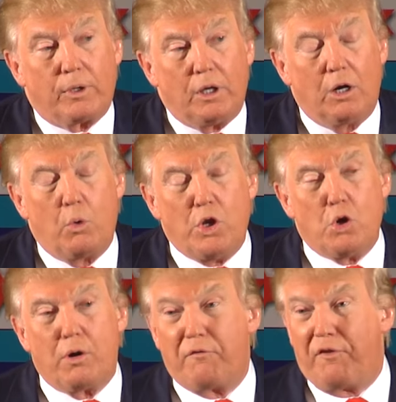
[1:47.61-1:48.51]
You know, when
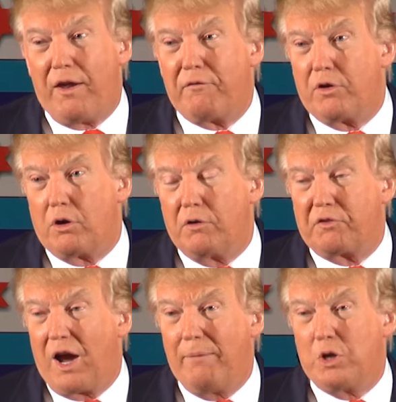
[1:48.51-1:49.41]
you're in favor
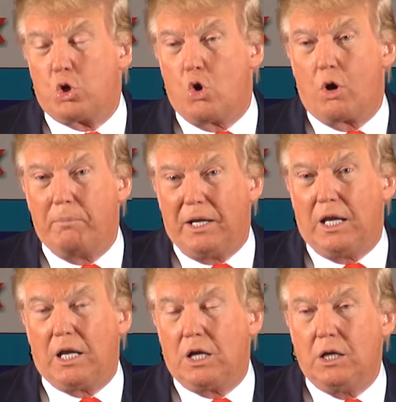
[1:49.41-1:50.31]
of Common Core,
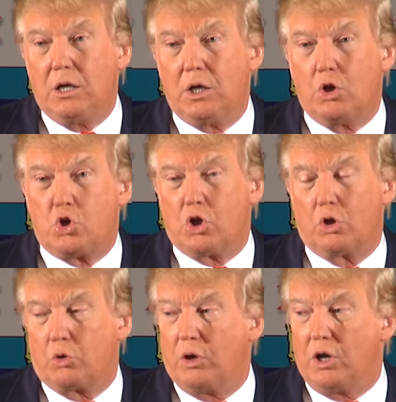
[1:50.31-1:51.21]
meaning your
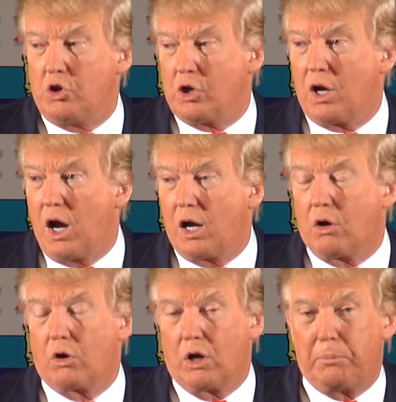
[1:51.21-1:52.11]
children in
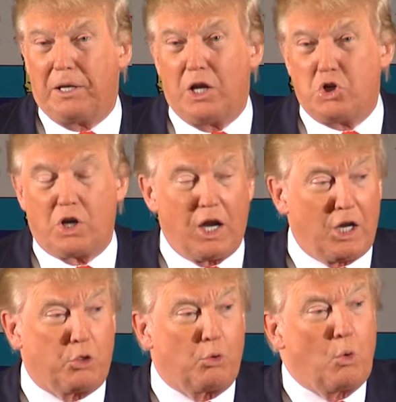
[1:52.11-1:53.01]
Chicago are going to be
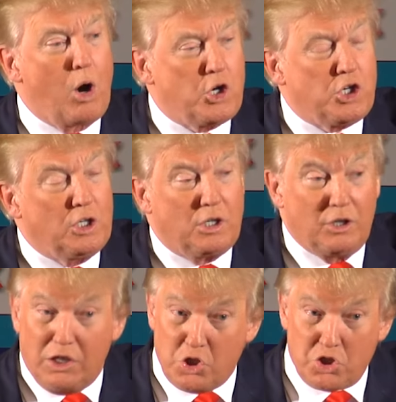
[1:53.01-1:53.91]
educated through
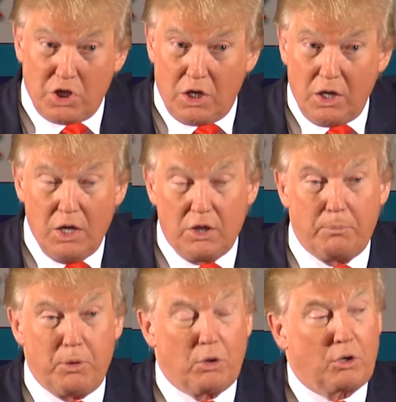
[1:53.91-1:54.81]
Washington, D.C.,
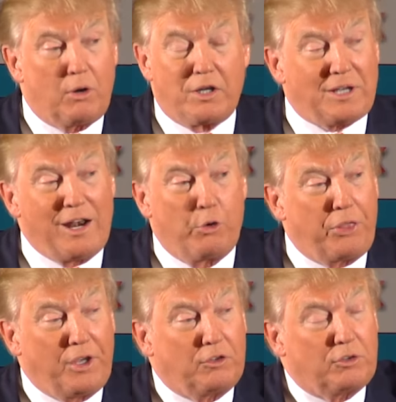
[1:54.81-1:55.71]
the bureaucrats, I
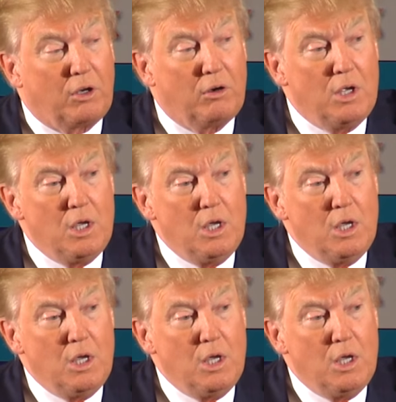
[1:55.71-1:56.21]
don't think so.